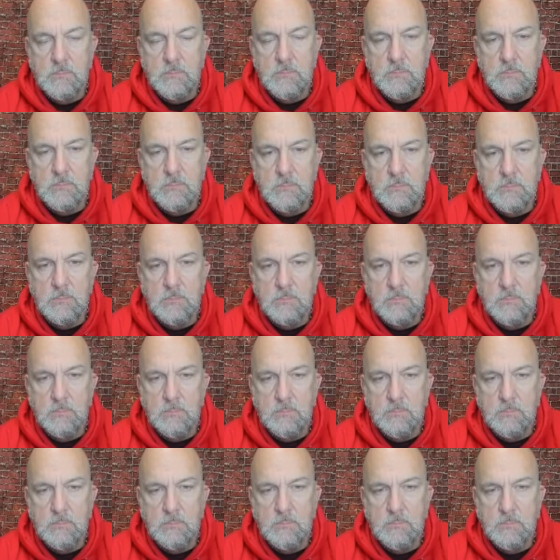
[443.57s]

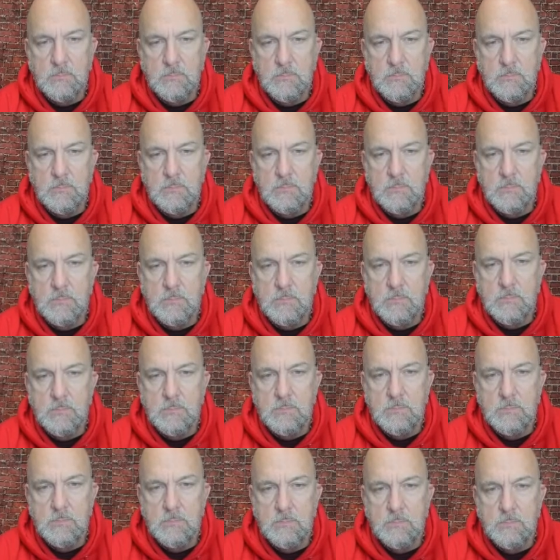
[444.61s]

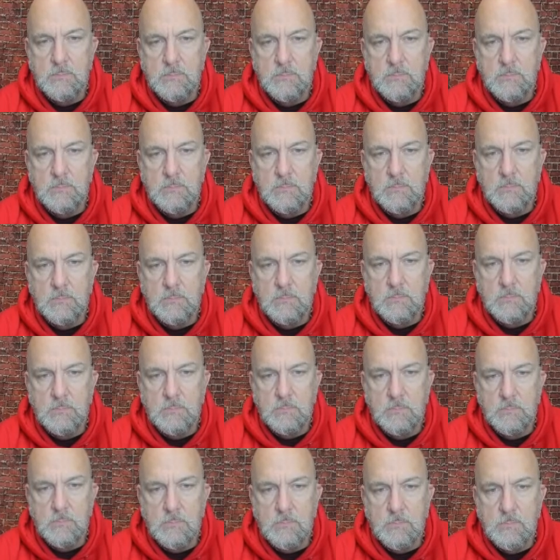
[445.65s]

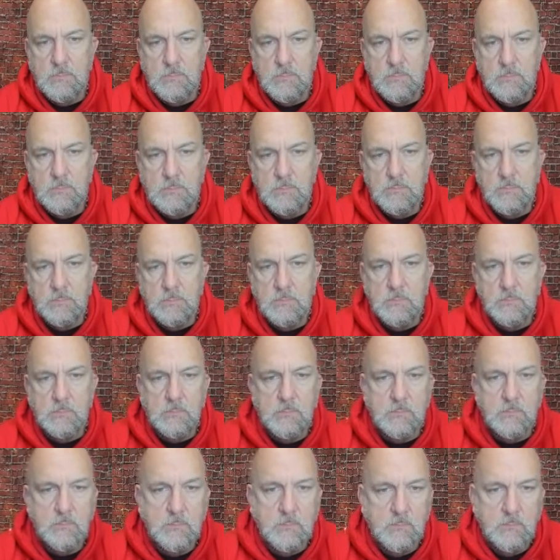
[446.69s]

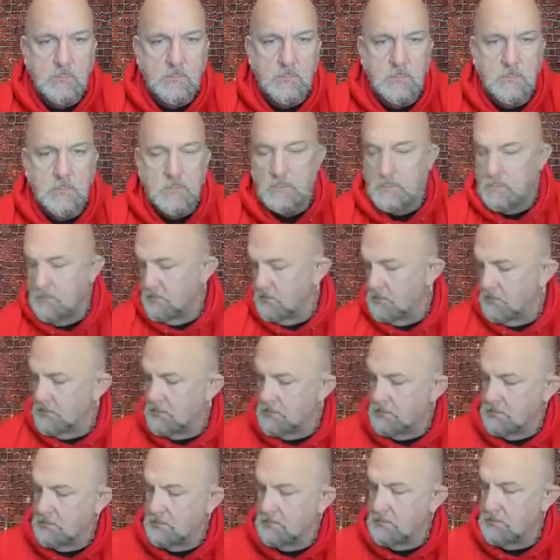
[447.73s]

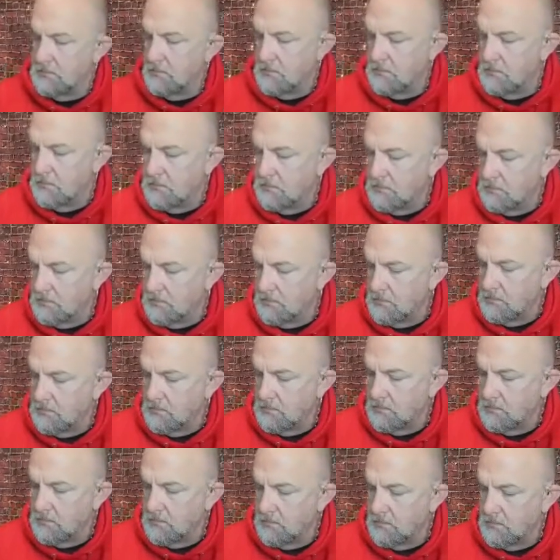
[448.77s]

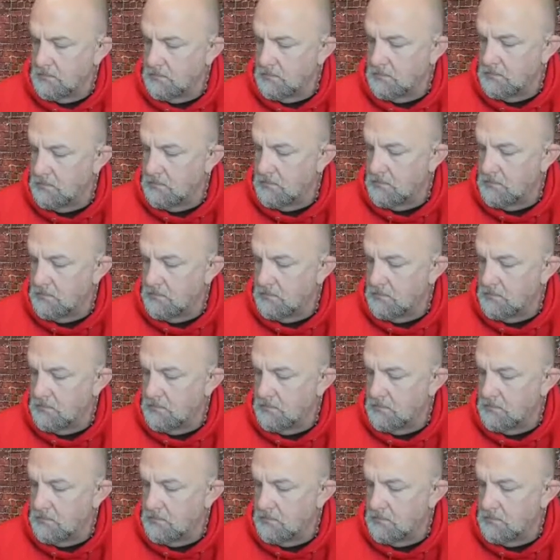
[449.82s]
(not speaking)